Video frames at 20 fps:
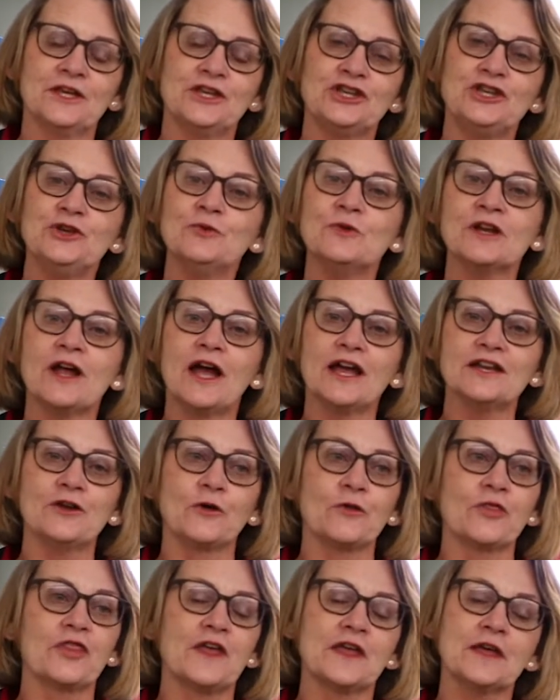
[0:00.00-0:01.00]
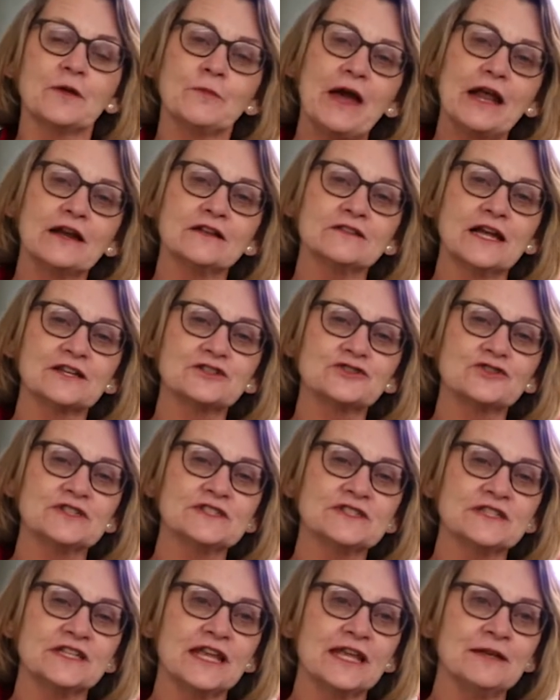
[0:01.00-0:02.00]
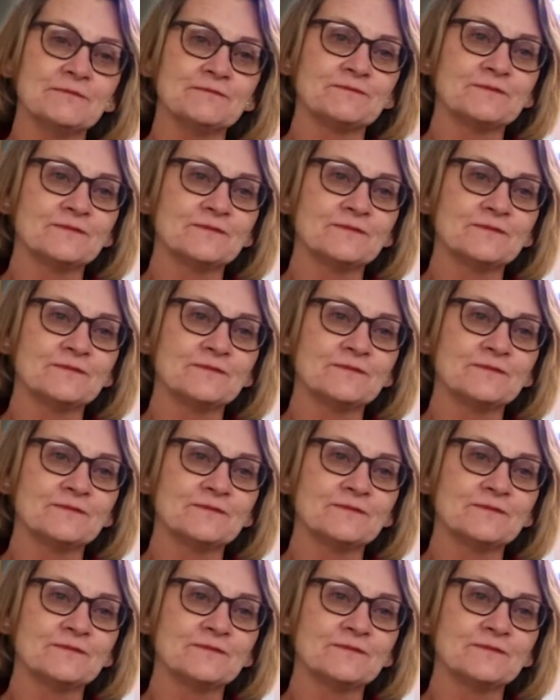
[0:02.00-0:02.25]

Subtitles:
You and I don't think about electricity